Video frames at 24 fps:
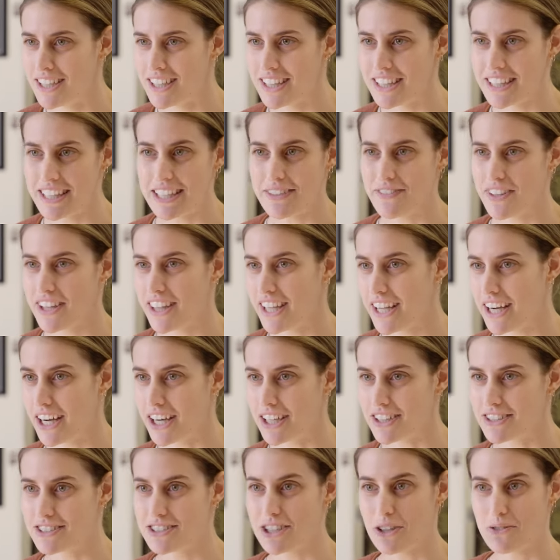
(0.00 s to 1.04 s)
leave it
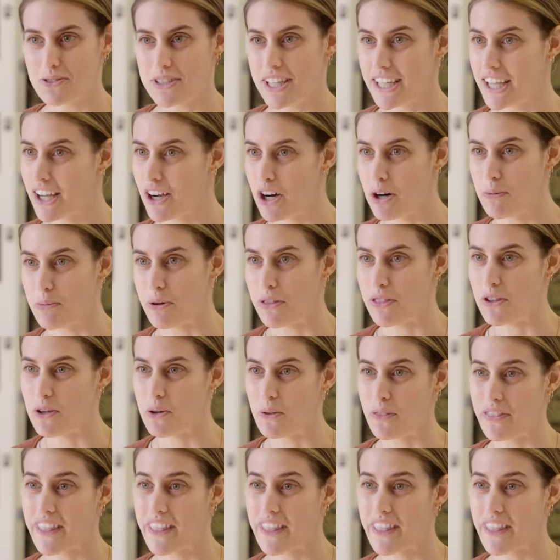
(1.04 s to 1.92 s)
there, don't take it home with you.